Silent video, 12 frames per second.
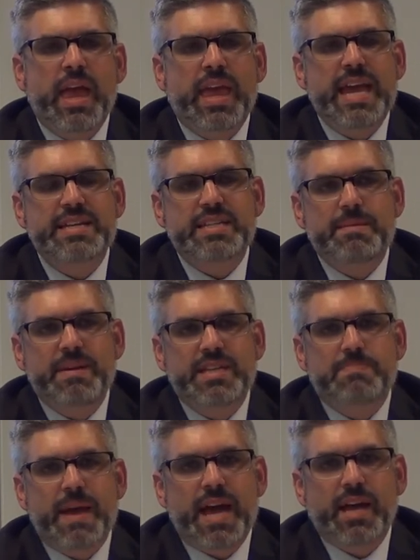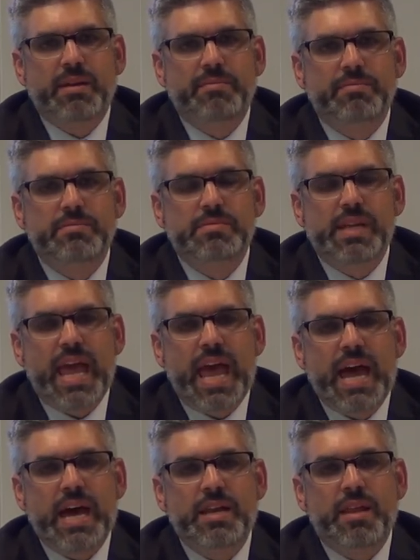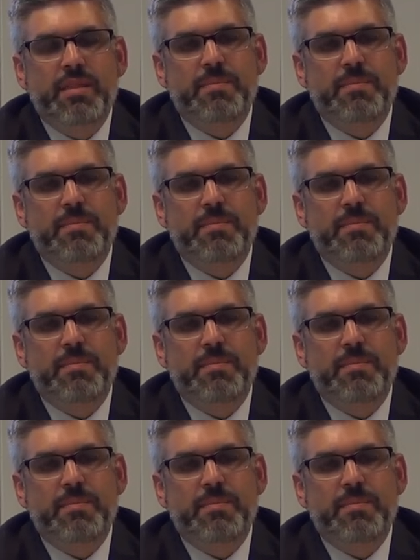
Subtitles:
KC BizPAC and